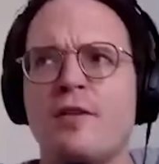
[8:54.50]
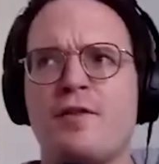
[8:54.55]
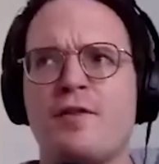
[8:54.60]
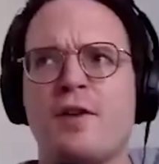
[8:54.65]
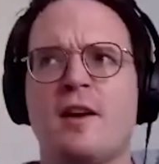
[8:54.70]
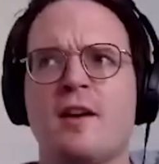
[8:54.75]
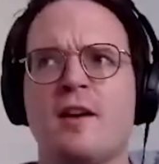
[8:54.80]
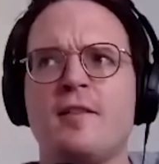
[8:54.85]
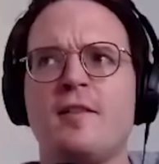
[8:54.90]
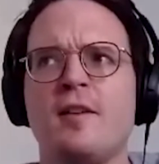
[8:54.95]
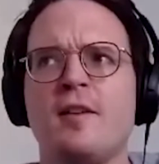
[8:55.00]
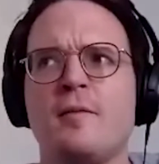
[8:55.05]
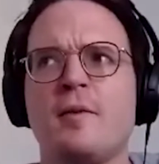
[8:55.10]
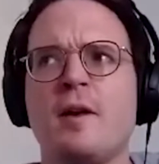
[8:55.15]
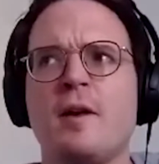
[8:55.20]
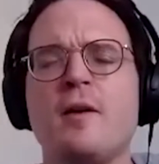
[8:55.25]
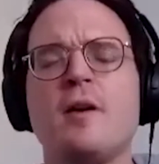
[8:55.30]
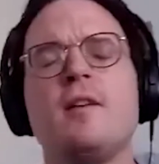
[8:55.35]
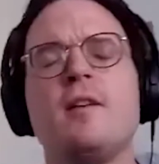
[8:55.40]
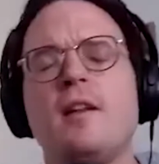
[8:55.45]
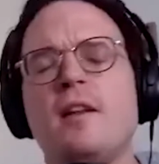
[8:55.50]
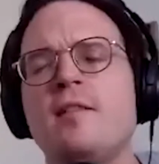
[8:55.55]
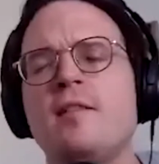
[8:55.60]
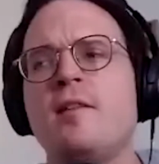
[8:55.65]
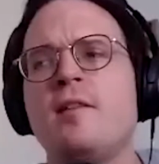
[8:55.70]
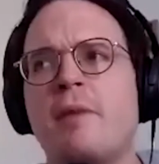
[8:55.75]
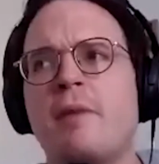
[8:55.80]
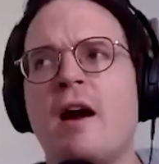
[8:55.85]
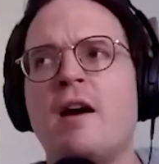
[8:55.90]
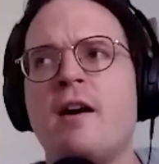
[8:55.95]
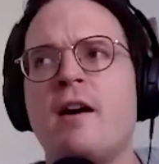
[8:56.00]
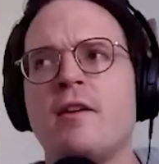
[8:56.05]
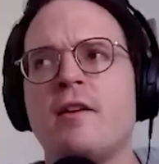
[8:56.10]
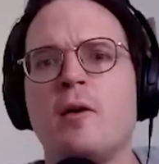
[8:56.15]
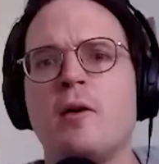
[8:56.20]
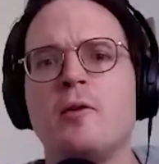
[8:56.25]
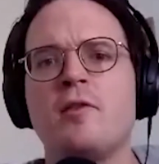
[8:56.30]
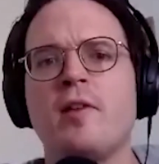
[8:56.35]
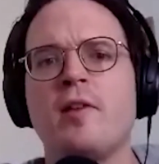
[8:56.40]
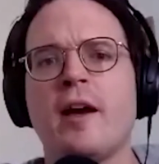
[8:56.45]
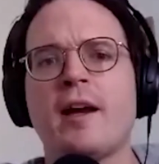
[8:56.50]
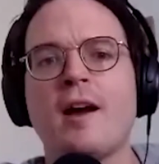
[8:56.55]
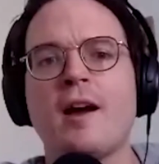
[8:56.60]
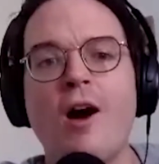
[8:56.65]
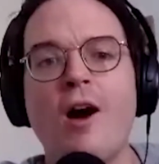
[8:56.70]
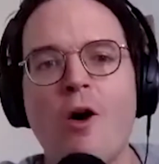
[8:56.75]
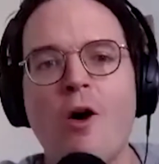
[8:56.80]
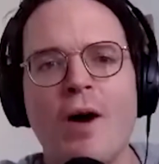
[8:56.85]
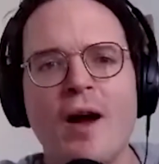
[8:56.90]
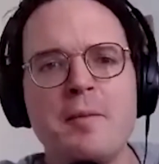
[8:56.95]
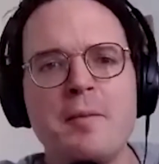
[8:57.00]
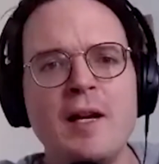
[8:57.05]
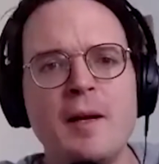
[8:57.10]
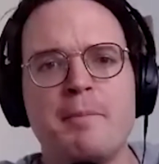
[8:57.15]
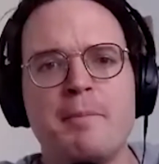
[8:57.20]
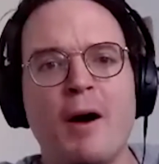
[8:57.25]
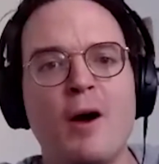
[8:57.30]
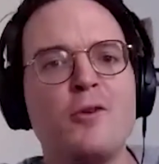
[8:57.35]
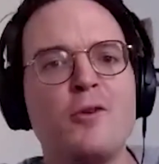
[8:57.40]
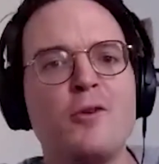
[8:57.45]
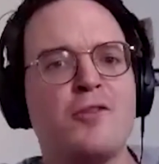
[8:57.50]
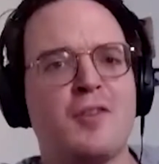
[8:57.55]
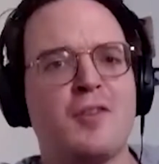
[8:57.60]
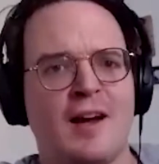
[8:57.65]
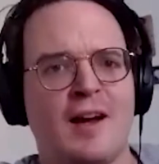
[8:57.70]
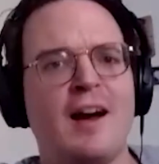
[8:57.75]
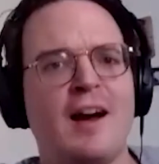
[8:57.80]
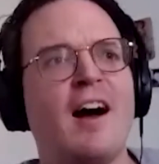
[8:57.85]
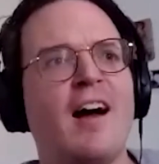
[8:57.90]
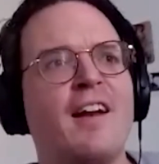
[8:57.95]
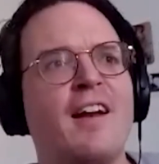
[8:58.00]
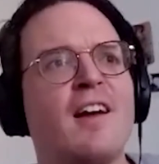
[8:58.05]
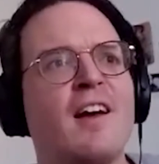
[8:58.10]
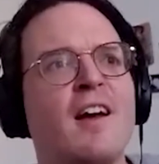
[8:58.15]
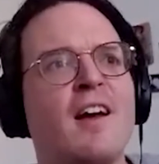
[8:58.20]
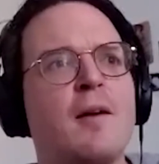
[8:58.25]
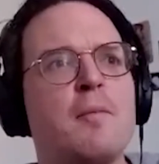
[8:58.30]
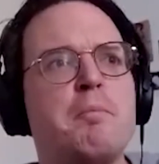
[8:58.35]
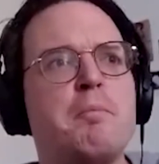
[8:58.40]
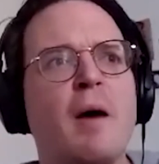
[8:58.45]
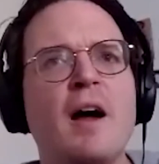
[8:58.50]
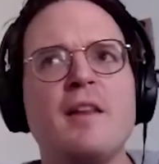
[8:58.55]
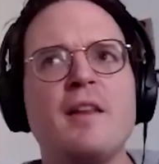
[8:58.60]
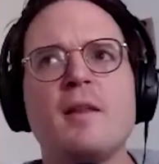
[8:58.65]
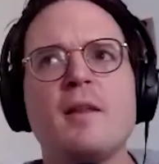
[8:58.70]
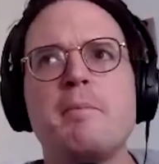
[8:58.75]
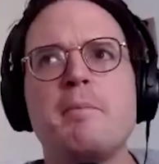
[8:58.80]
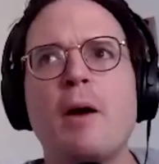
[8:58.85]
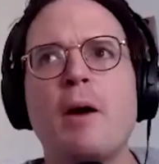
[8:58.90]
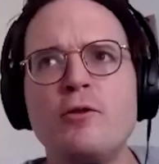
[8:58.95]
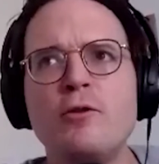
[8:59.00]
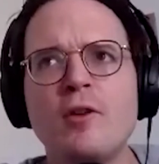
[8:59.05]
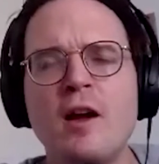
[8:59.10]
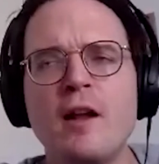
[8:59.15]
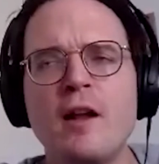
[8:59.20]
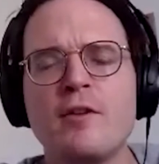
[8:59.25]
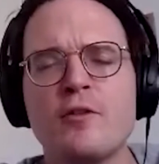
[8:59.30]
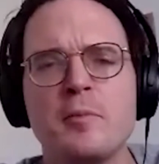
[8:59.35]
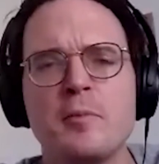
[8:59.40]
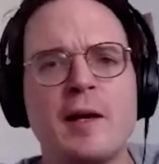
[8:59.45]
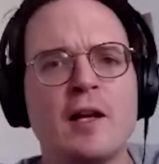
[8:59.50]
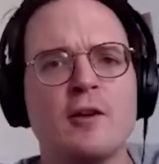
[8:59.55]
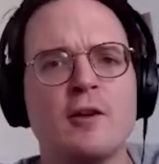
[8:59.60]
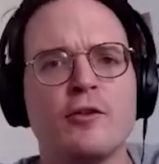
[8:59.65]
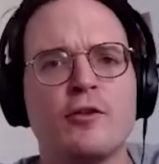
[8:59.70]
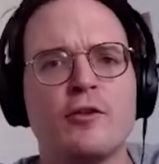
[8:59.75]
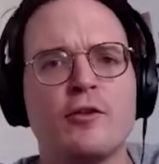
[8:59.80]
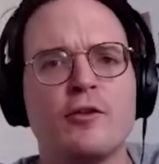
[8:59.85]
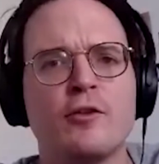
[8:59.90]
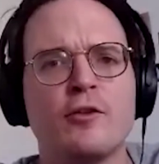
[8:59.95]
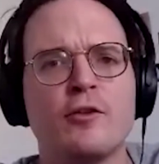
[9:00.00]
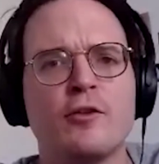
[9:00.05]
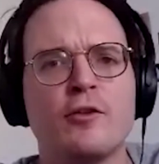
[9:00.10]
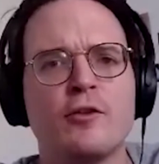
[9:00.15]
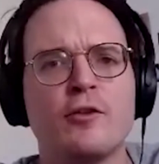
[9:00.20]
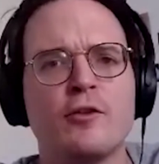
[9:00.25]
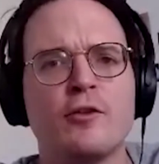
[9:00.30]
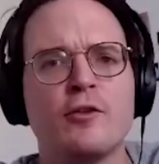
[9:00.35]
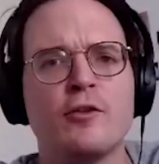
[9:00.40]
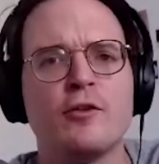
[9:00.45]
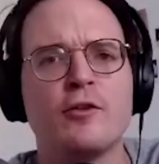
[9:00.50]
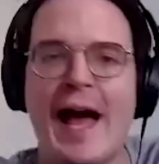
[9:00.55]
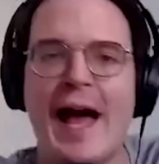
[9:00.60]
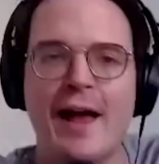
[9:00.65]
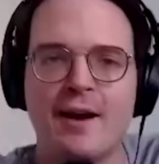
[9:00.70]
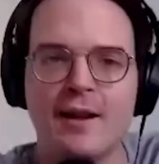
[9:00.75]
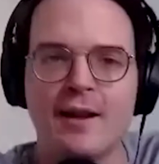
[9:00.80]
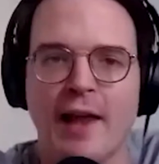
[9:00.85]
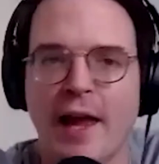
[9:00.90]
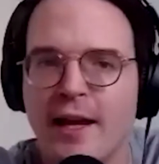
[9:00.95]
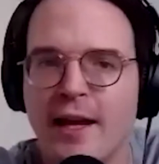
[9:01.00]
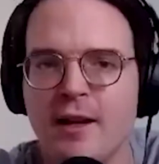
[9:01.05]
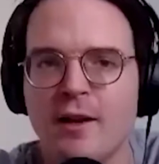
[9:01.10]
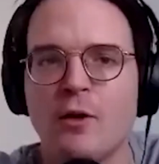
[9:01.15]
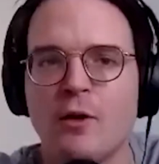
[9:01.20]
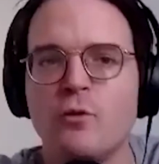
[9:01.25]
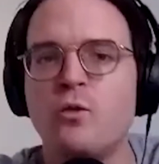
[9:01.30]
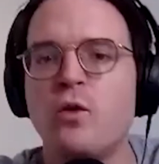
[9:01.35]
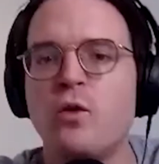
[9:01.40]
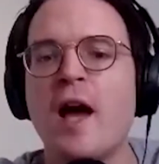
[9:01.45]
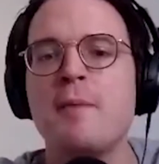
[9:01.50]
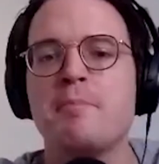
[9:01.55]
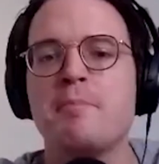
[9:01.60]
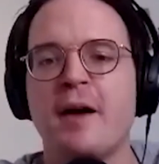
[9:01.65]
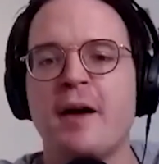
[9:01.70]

different because at least in Paris, I was like, oh, I'm in a postcard. But the postcard smells so bad. Like, right